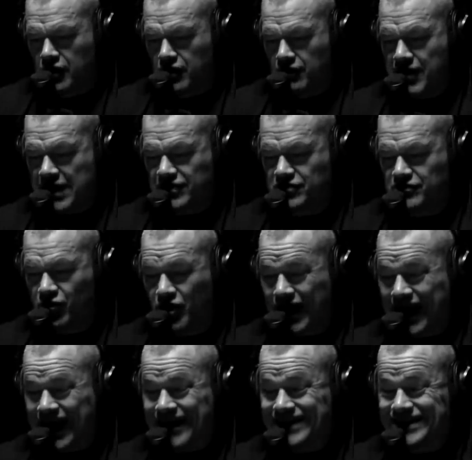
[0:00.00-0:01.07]
Back to the book,
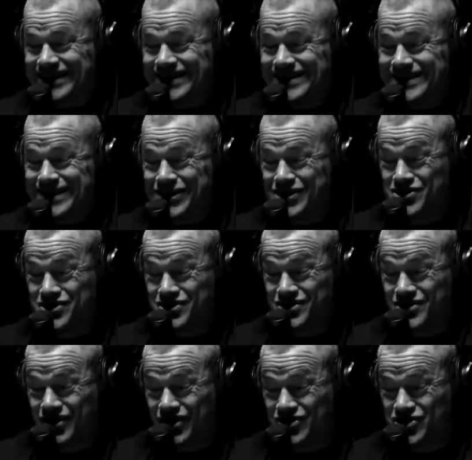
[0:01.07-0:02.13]
and he did
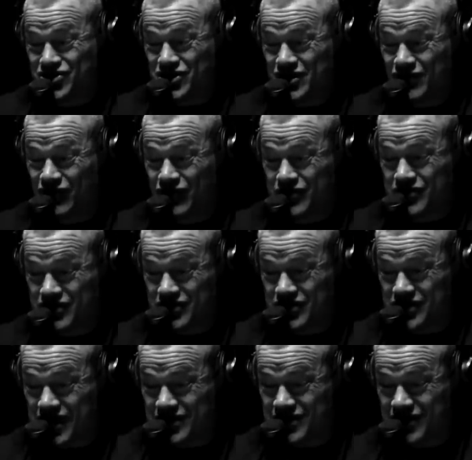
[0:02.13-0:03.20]
achieve
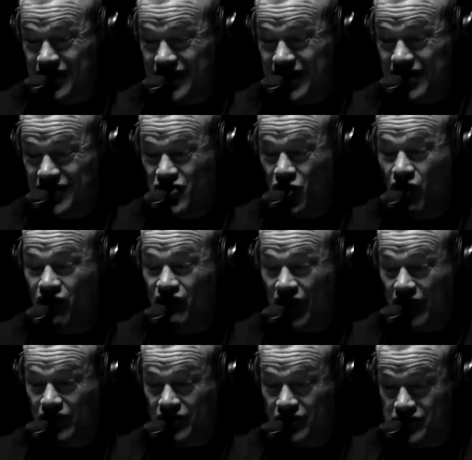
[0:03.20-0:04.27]
success. He had no
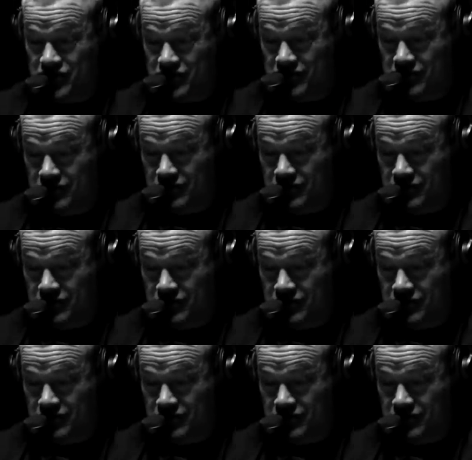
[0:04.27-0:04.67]
failures.